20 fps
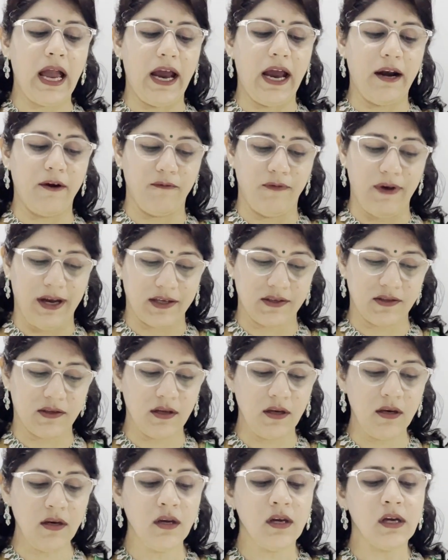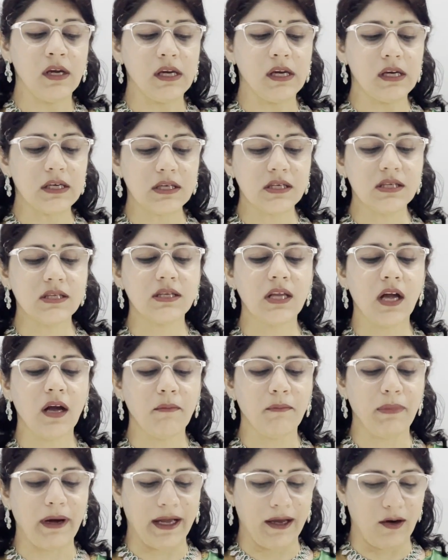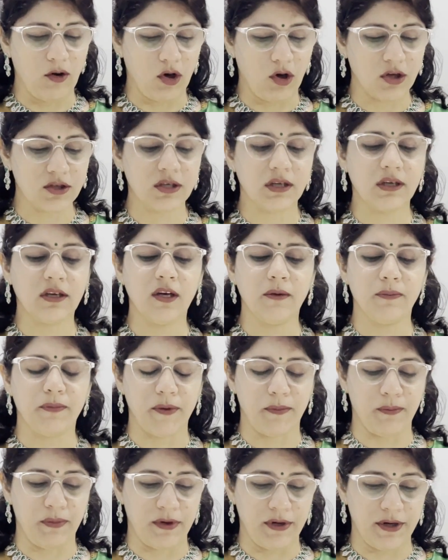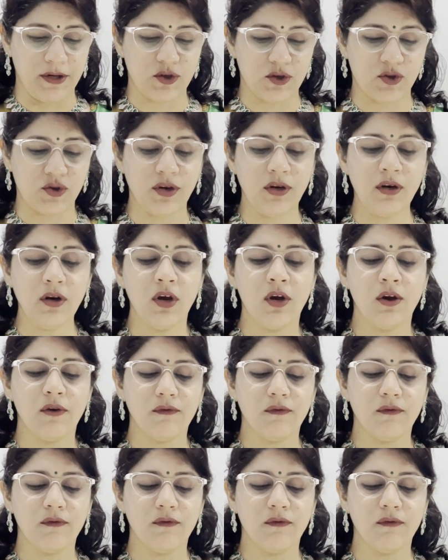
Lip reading: and vaccine, it is the biological preparation